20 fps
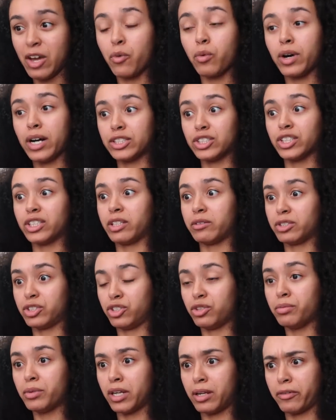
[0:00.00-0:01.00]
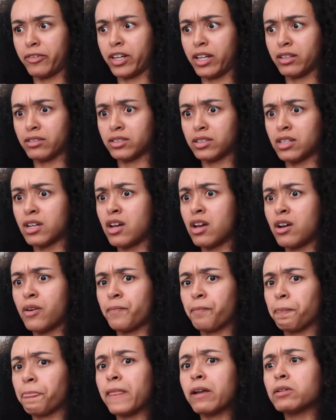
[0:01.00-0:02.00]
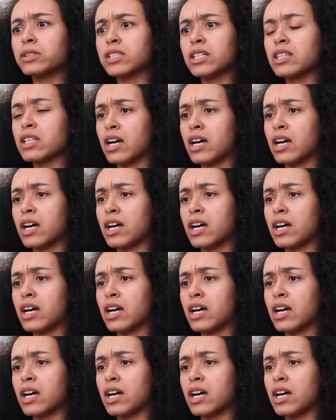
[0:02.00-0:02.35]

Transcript: Well, actually, there was 2 pedophiles. There was a